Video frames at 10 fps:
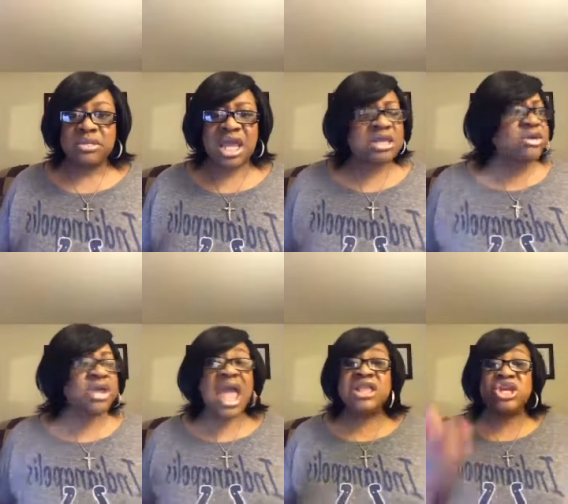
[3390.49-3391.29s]
And
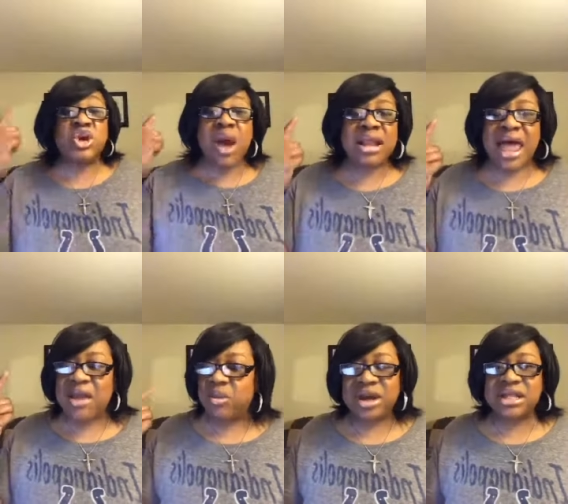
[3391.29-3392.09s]
you are
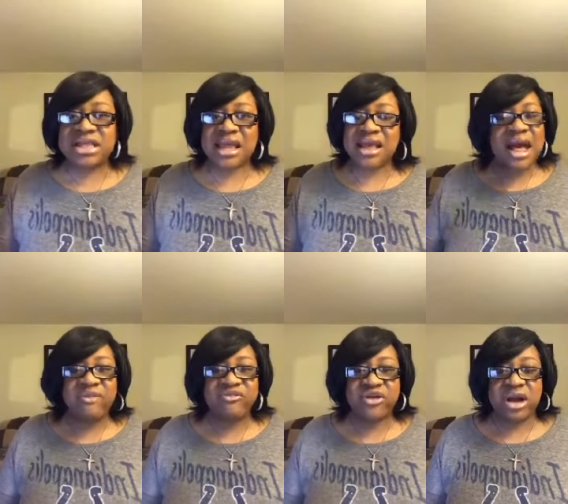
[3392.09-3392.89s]
like, where did that
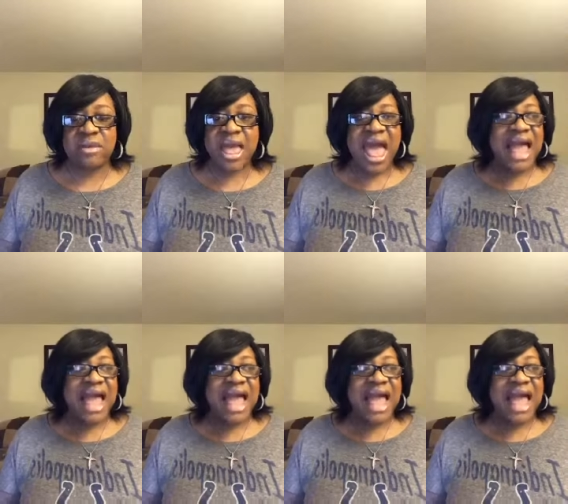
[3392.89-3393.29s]
come from?